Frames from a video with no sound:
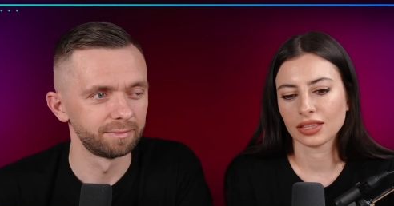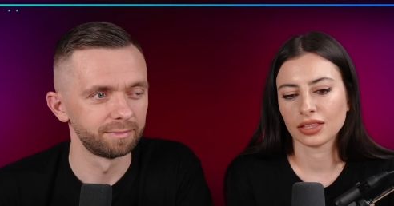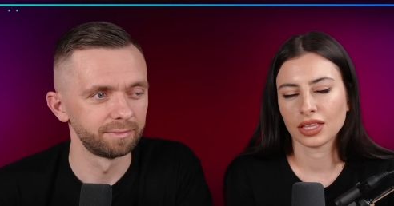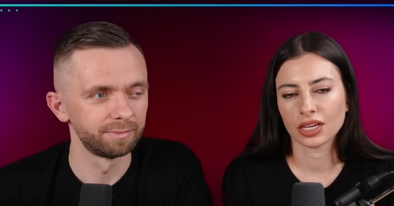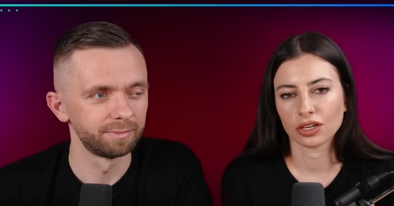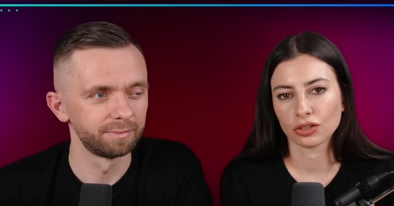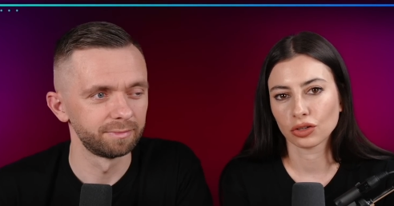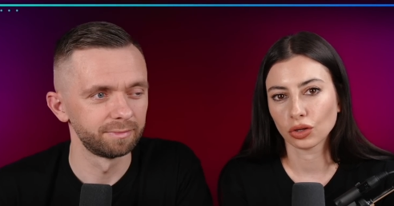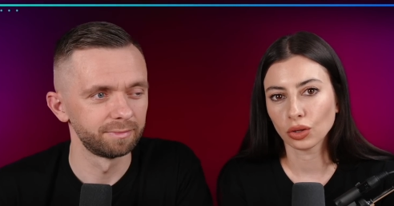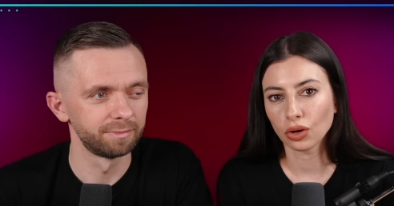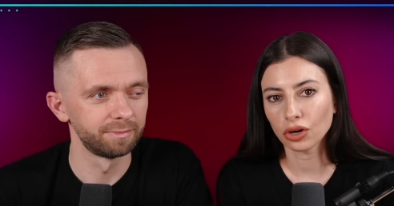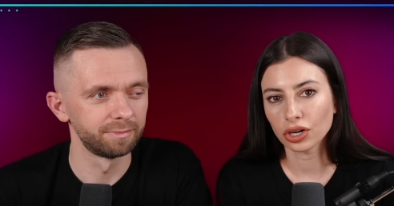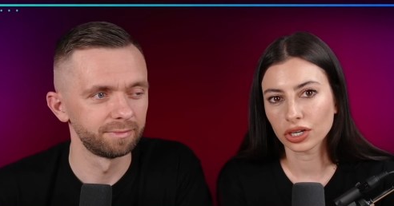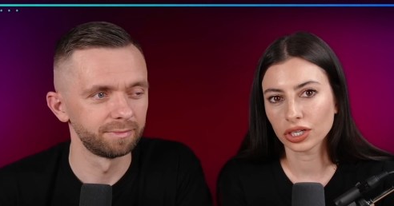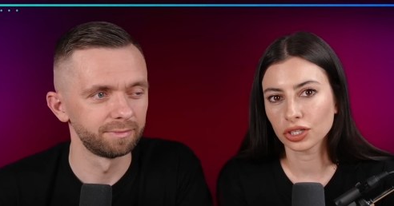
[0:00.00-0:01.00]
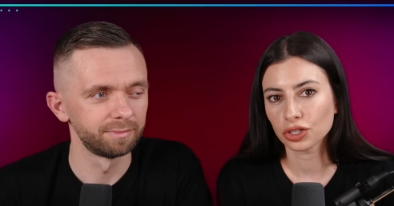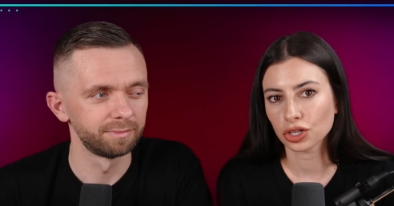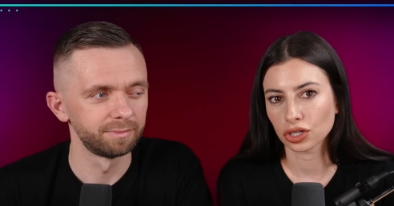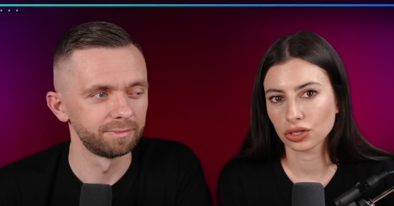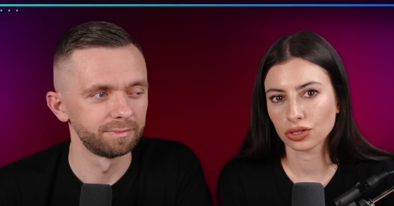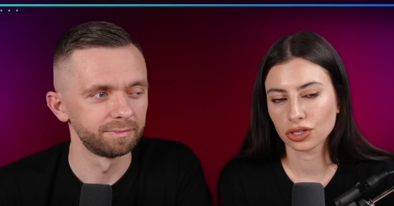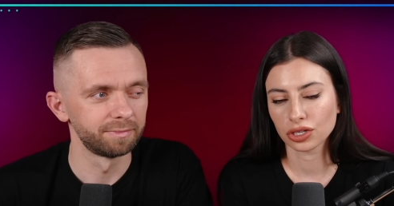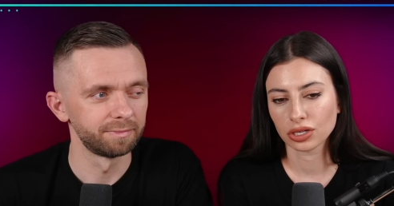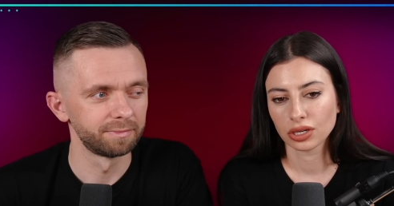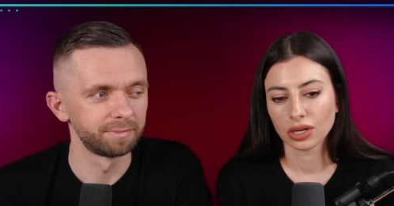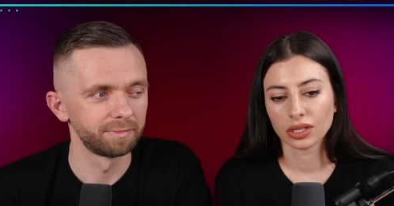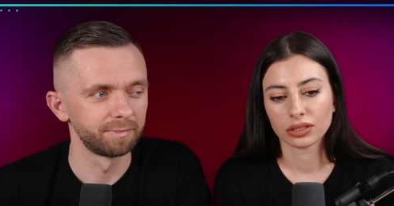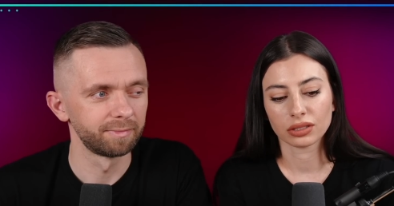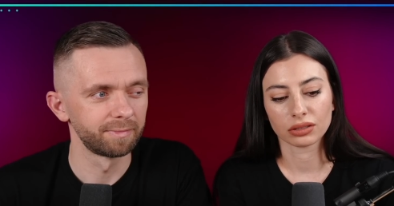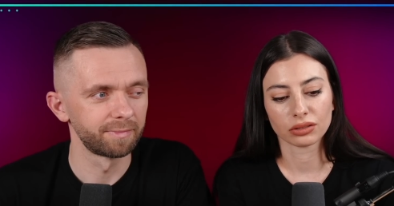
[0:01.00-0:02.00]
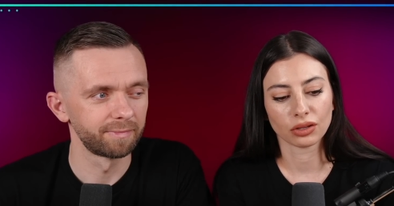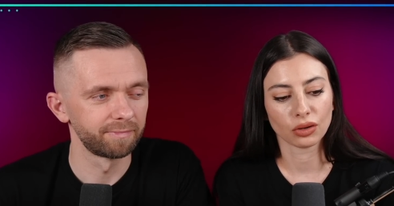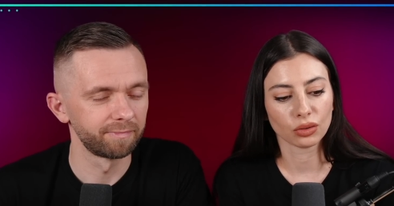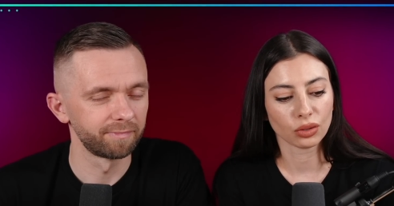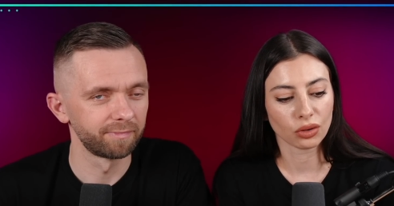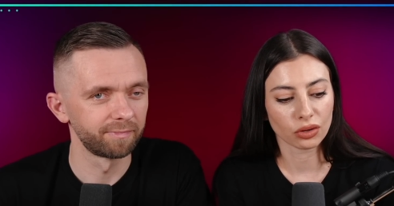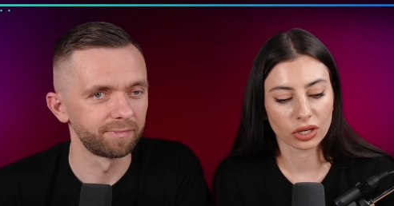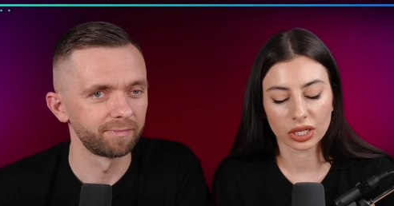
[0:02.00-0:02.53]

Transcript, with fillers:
Speaker 1: they are no longer in church they're no longer,